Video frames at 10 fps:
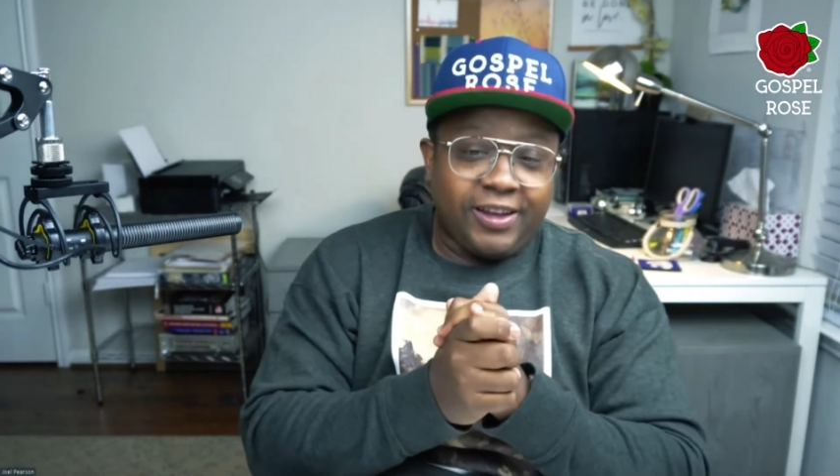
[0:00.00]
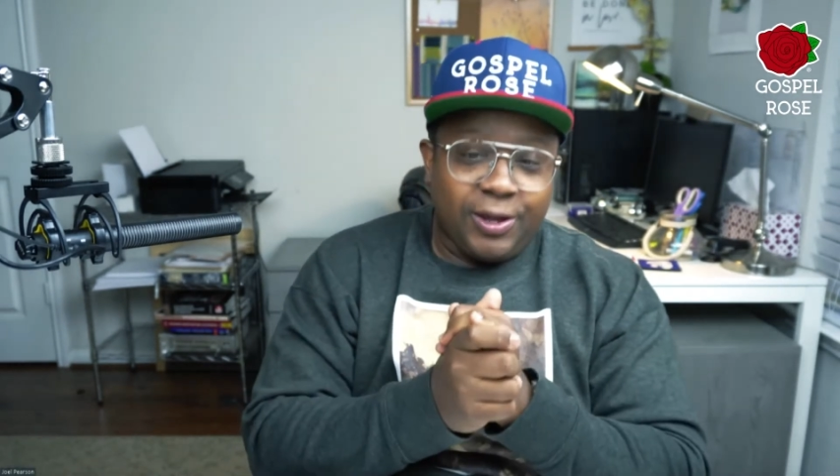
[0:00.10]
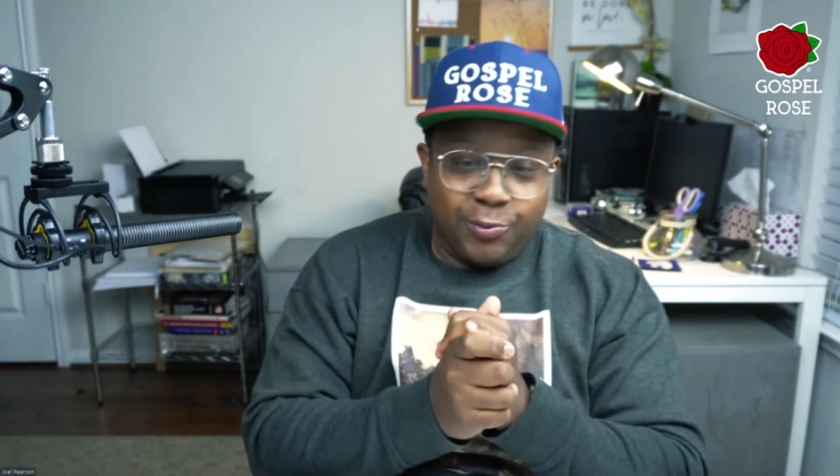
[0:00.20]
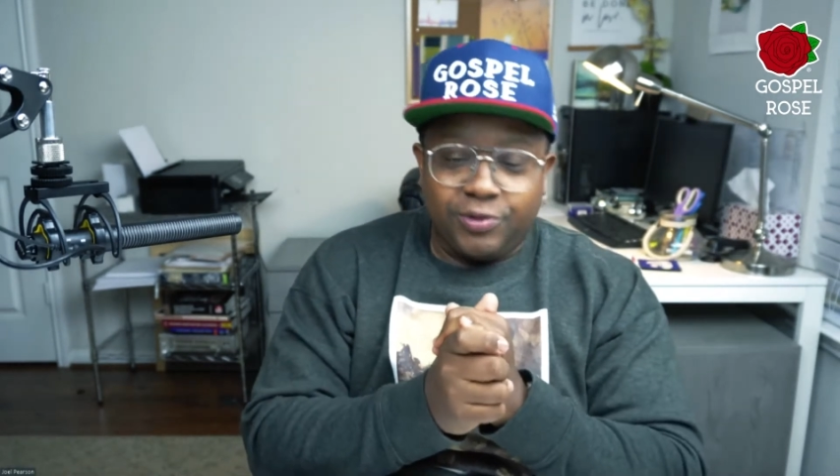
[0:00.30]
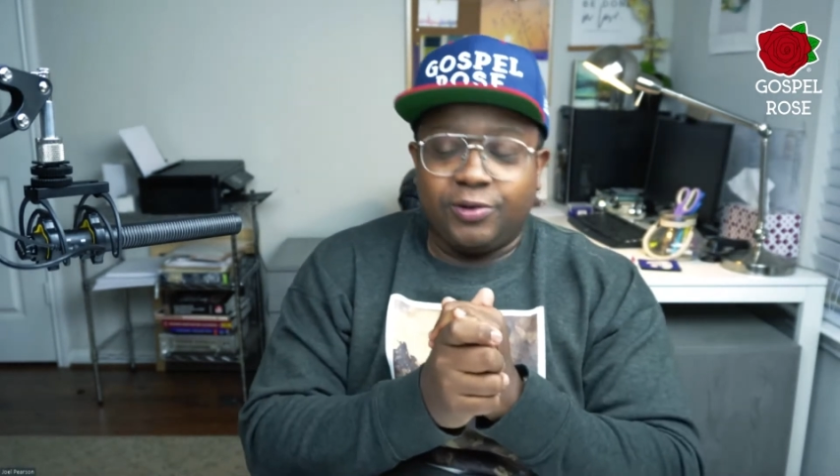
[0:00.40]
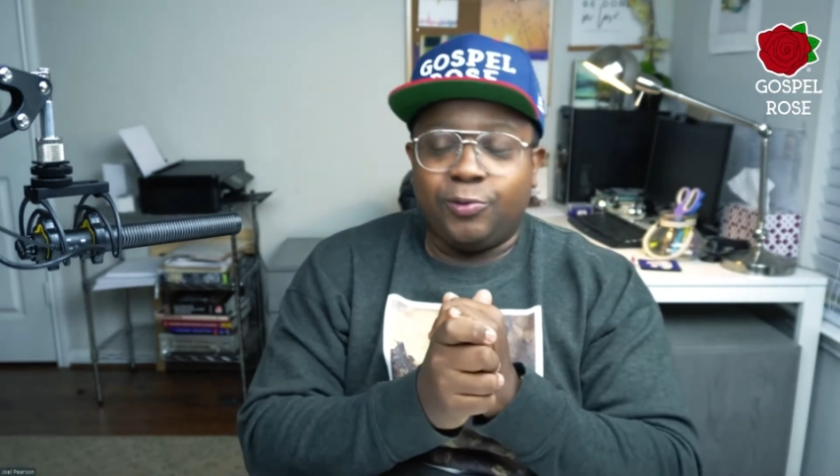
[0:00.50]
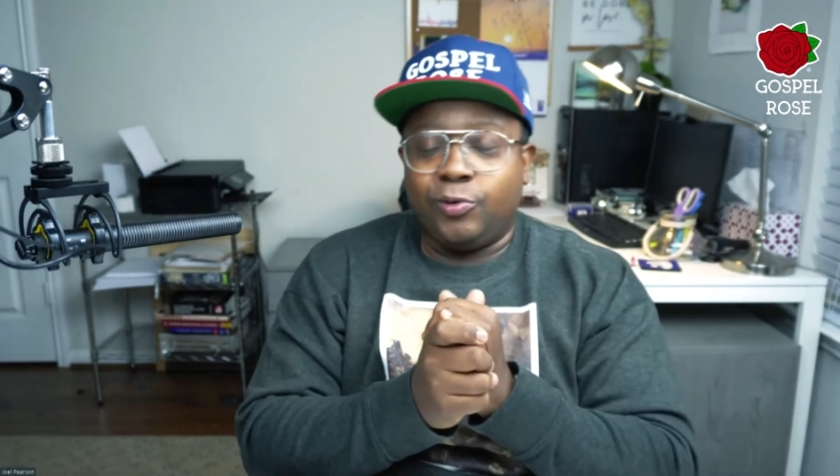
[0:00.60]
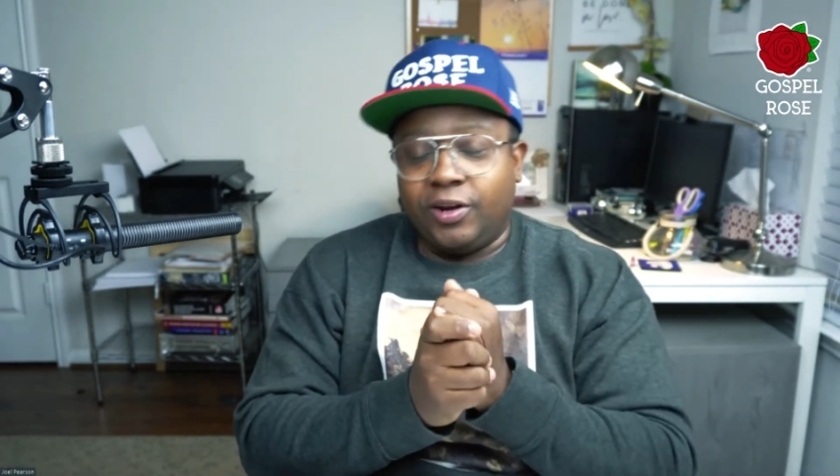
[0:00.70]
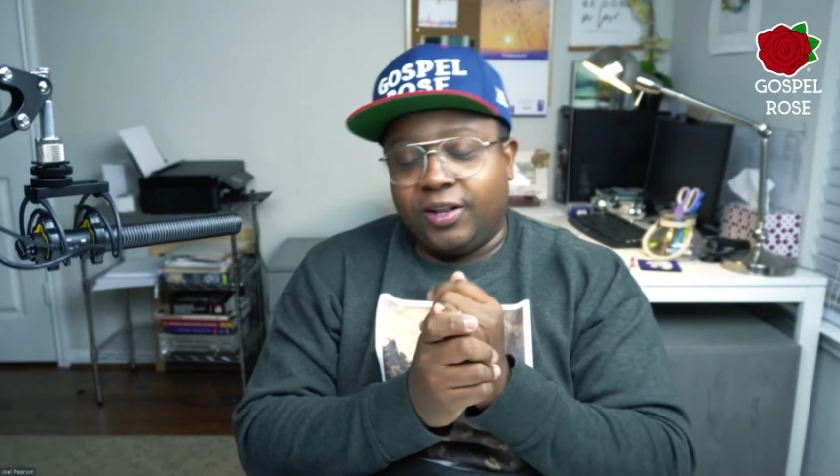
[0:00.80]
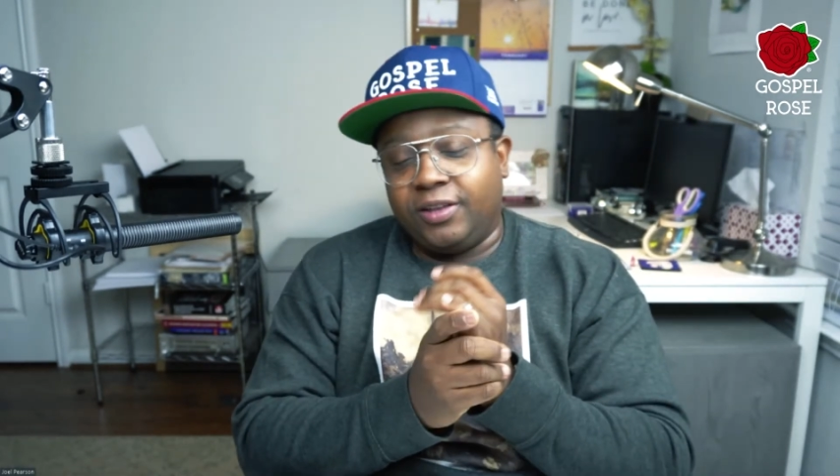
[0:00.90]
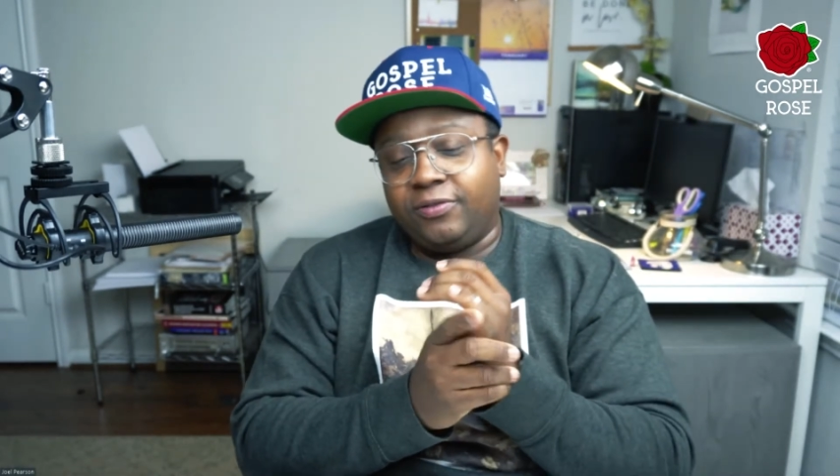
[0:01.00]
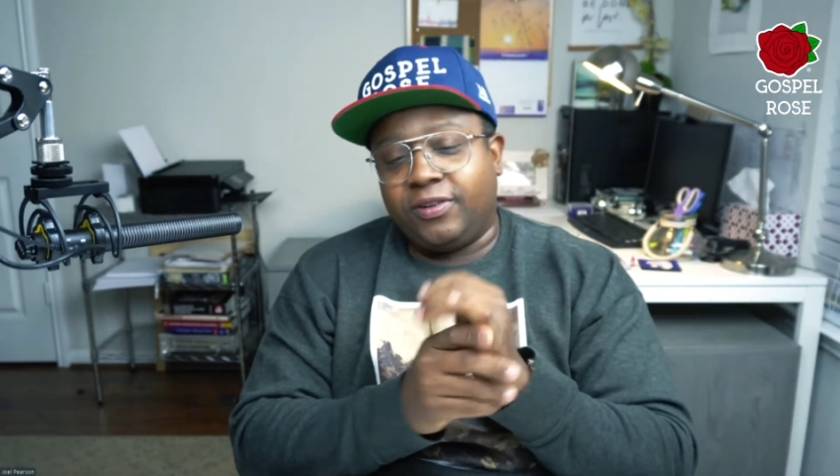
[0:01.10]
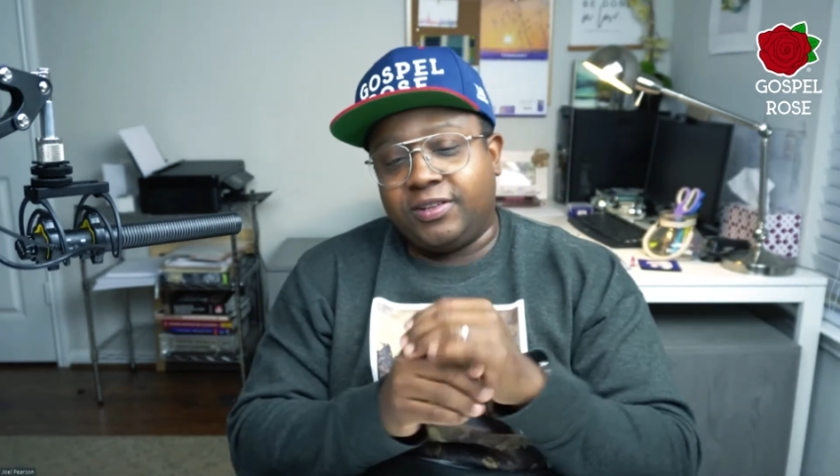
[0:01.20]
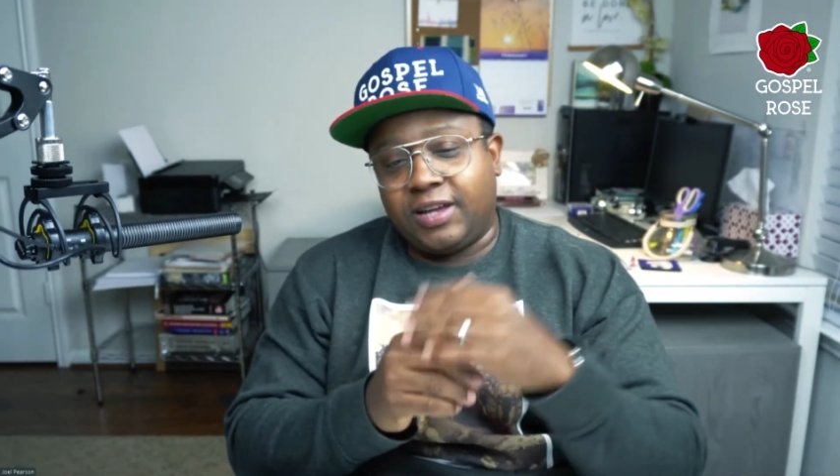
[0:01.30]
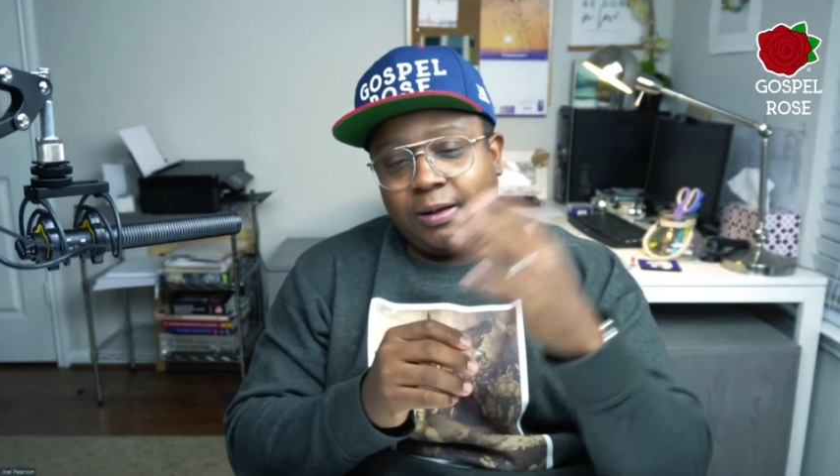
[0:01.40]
It was a really fun job.